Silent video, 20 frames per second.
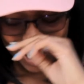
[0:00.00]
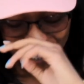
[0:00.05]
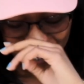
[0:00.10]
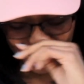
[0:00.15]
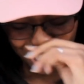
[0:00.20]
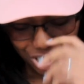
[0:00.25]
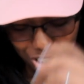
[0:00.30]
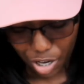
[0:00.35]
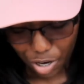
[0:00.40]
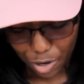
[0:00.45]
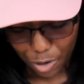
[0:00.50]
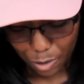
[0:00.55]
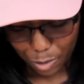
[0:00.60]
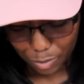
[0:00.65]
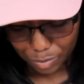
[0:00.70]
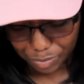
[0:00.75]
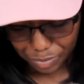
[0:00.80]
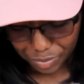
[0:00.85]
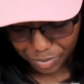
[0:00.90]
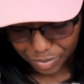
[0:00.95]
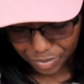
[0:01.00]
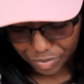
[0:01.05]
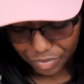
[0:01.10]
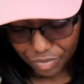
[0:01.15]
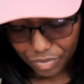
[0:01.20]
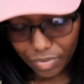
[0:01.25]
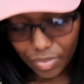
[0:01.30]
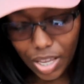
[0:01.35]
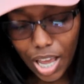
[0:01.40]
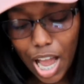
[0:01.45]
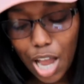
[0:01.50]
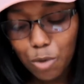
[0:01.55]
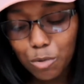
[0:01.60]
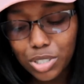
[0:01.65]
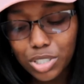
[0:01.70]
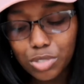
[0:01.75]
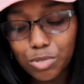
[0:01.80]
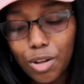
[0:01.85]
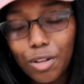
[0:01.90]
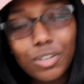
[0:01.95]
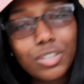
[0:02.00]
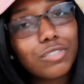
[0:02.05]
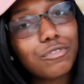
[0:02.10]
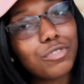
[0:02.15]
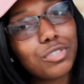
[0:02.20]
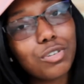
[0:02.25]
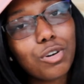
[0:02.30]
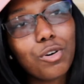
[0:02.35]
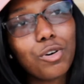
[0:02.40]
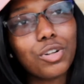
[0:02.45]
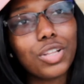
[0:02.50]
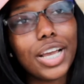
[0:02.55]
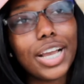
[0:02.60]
So I was swallowing food whole,